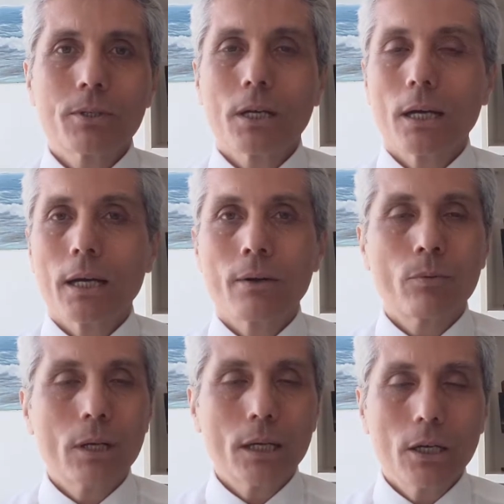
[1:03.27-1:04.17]
I
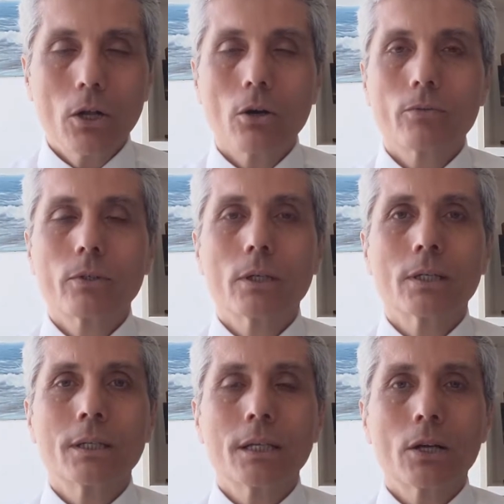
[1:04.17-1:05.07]
really loved
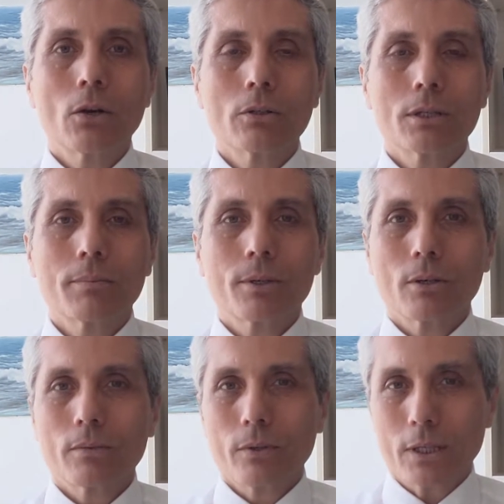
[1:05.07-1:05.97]
the concept
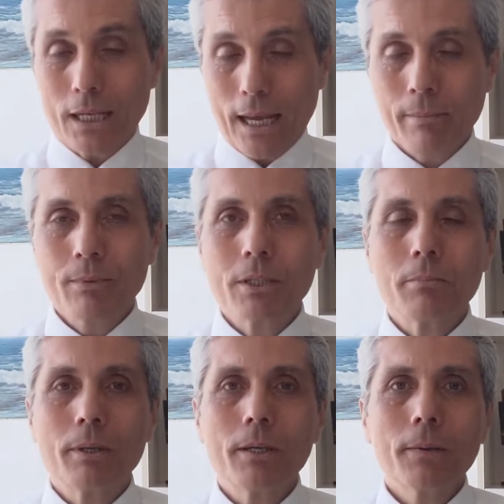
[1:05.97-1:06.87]
of the
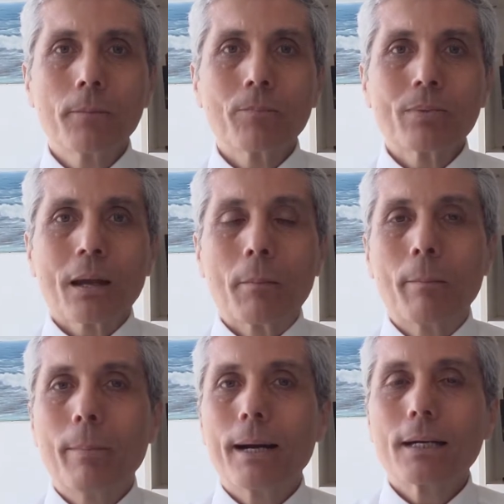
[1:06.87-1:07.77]
MTP,
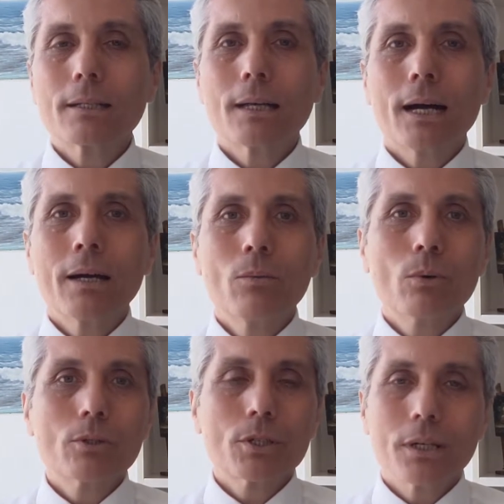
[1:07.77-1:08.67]
but I
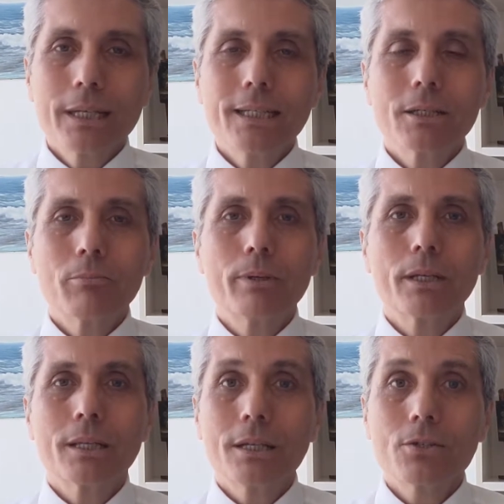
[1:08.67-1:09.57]
was a little
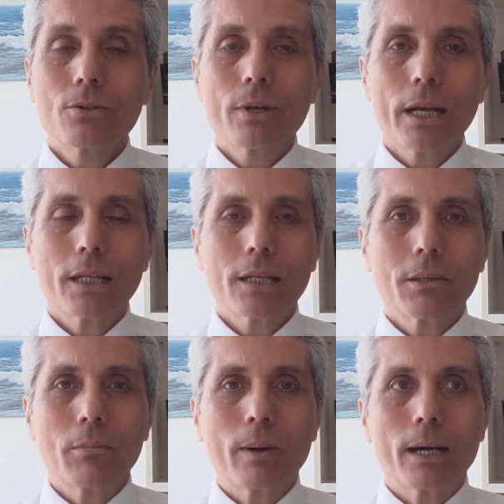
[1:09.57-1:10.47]
bit disoriented
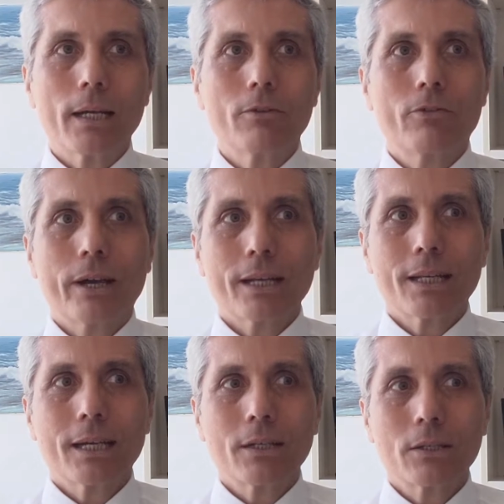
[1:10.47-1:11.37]
by the fact
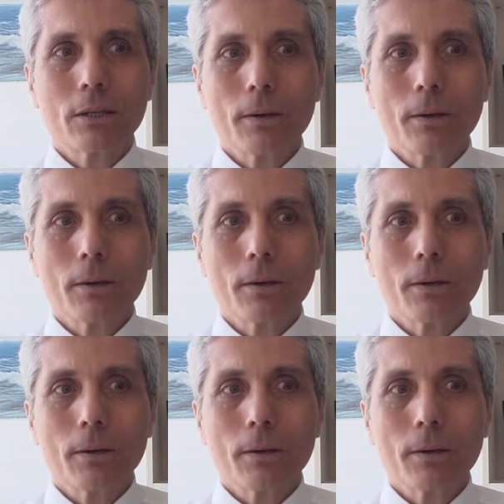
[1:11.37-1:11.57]
that